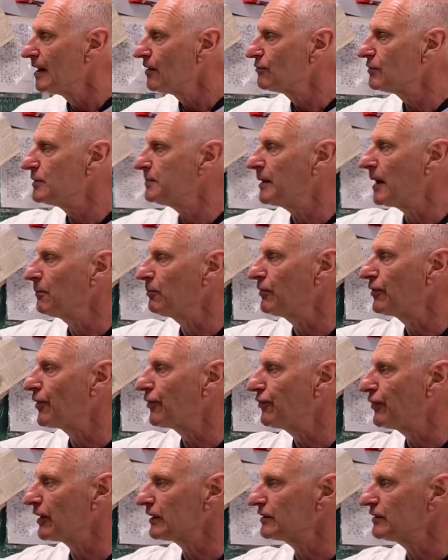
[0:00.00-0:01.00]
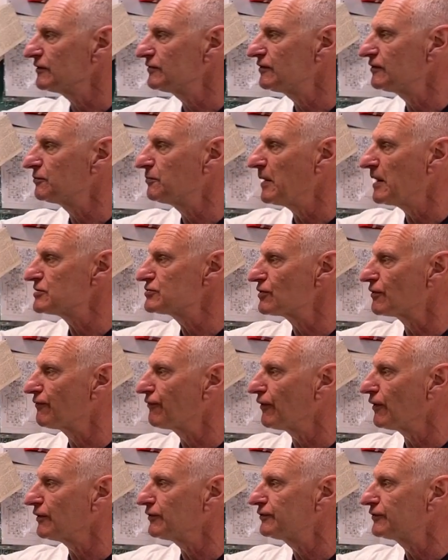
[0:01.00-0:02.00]
Remember, the thickness is measured
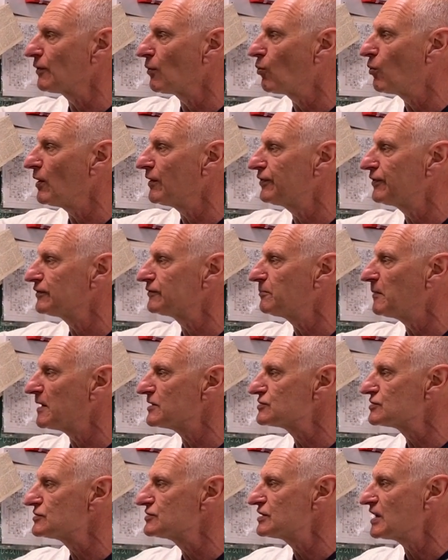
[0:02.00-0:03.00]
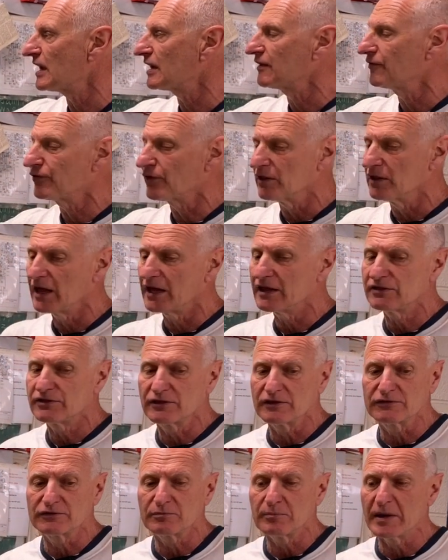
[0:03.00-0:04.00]
first, the width is measured second, the length
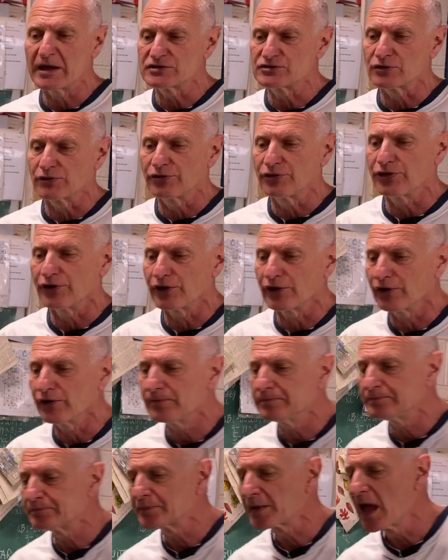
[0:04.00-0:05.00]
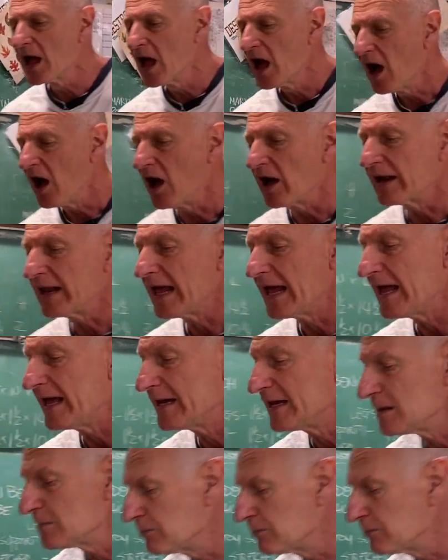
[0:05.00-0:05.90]
is measured third. On any